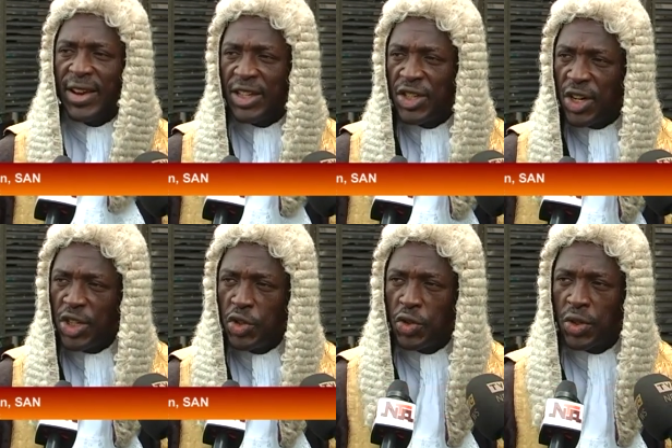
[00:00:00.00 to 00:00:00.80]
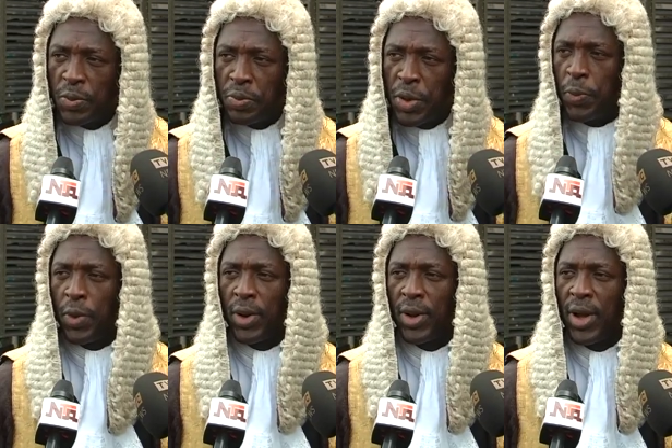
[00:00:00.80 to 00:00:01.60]
the Nigerian
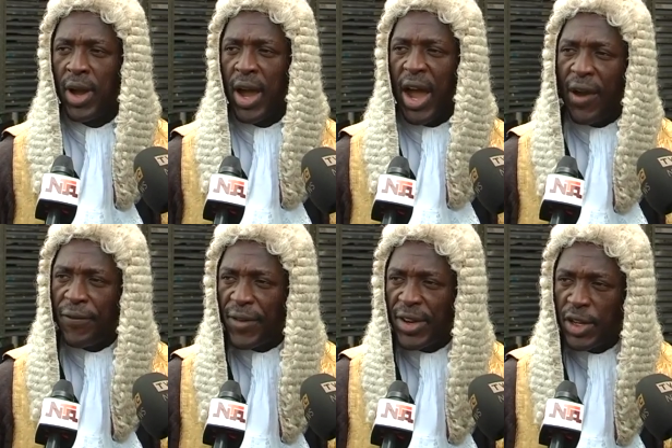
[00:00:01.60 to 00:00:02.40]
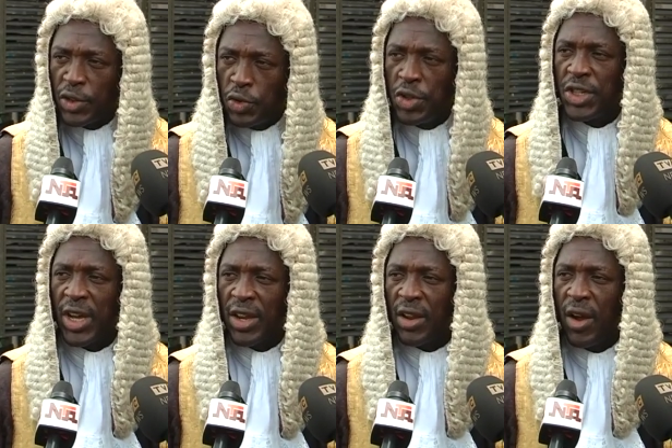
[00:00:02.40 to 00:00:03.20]
people have in the
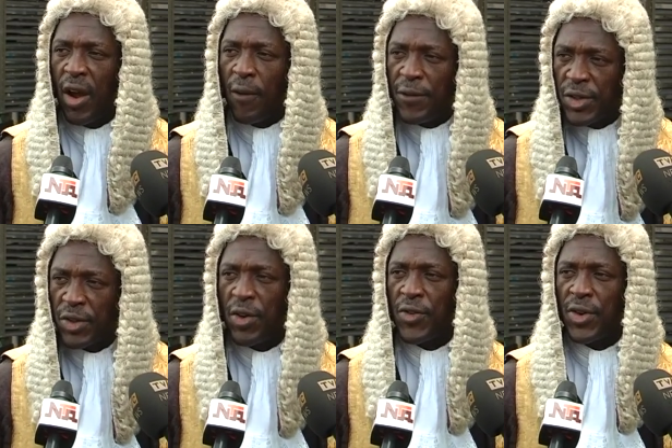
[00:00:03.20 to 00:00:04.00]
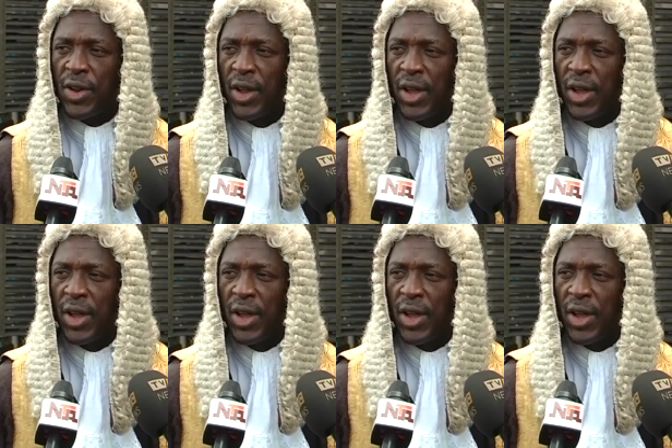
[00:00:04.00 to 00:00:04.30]
judiciary of this country.